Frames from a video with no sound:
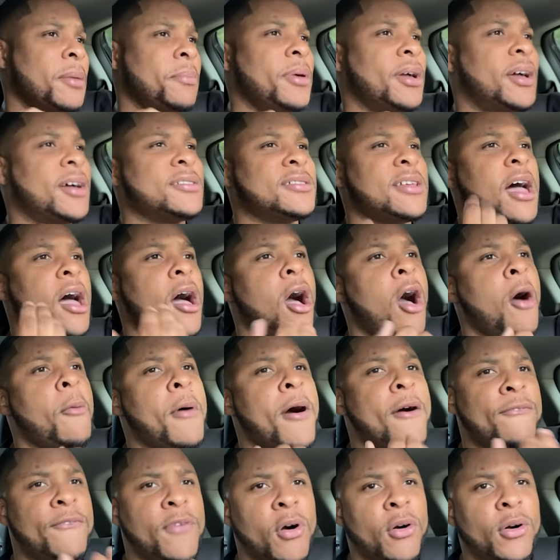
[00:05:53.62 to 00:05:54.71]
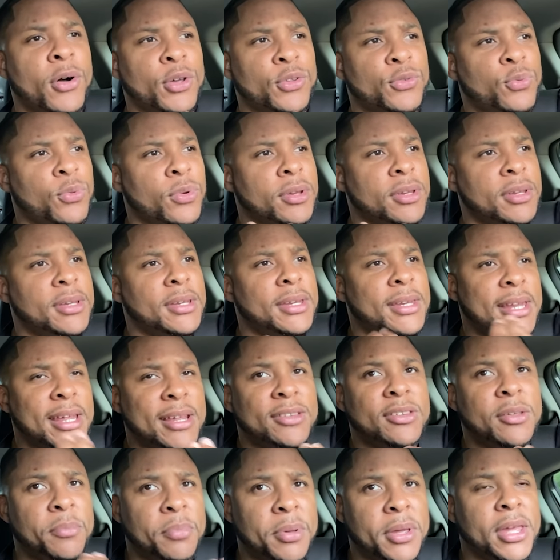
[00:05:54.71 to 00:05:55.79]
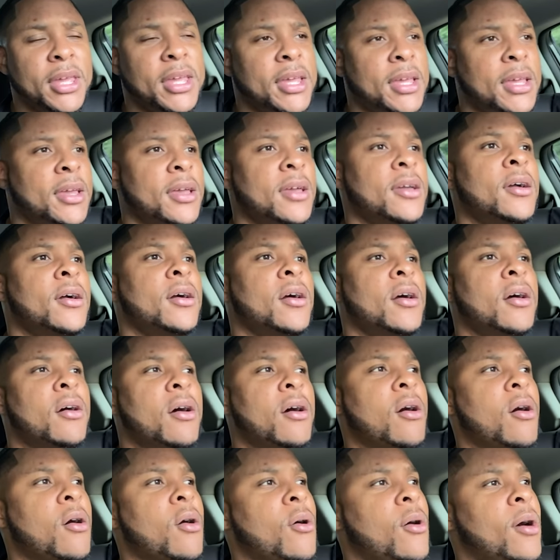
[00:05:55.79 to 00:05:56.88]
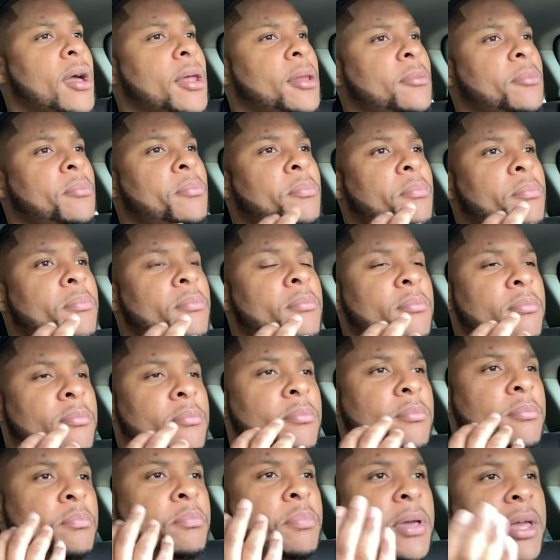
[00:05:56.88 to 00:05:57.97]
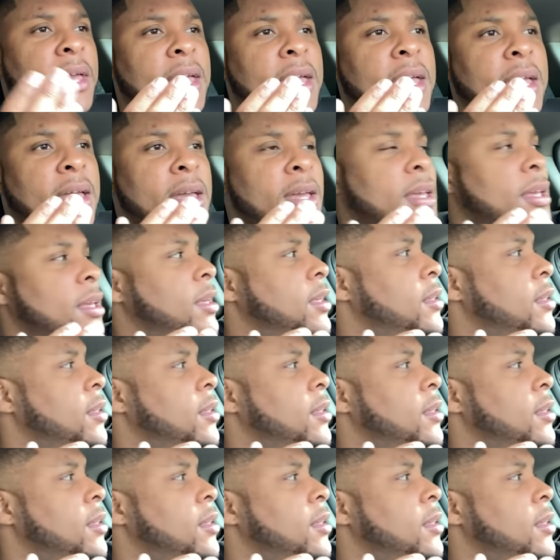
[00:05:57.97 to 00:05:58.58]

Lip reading: Because all my focus would need to be on being